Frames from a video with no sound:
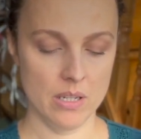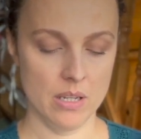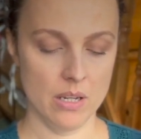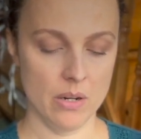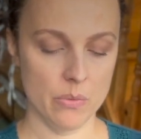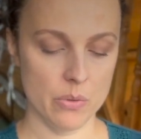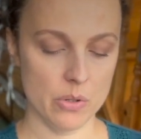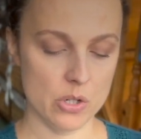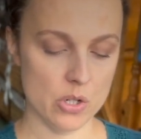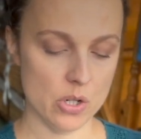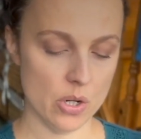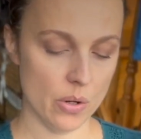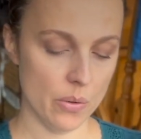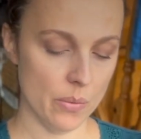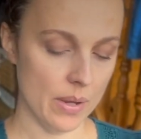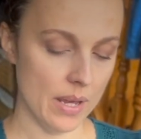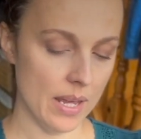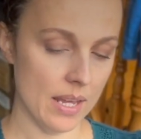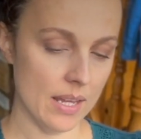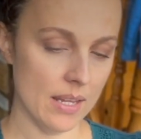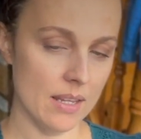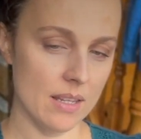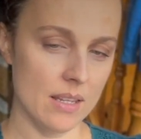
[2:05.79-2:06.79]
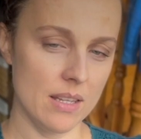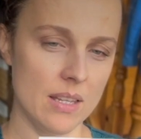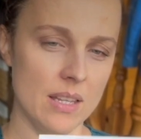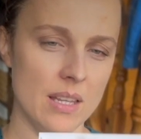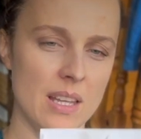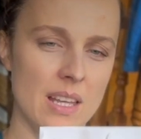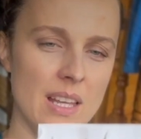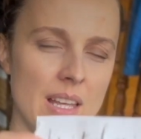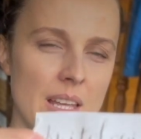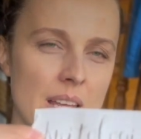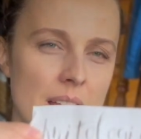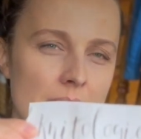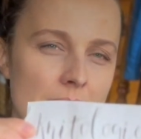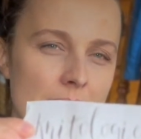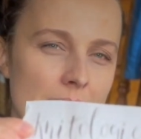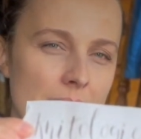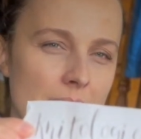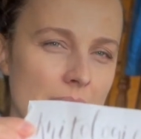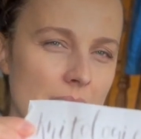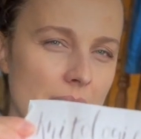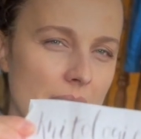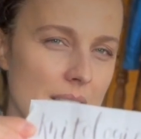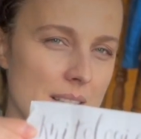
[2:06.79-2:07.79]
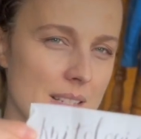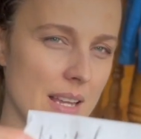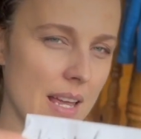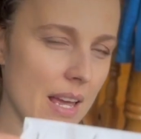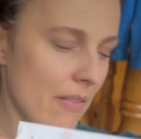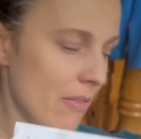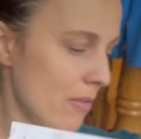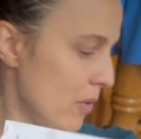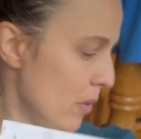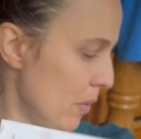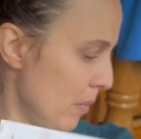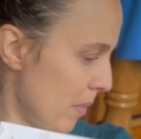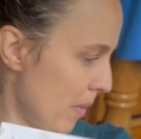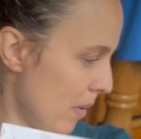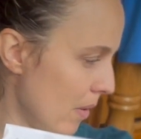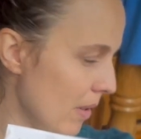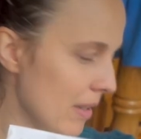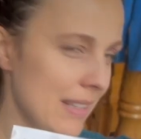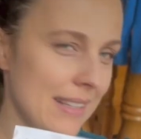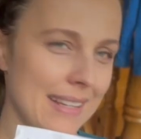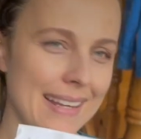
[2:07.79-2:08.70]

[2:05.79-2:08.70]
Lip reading: We're showing. Yes, I have two balls.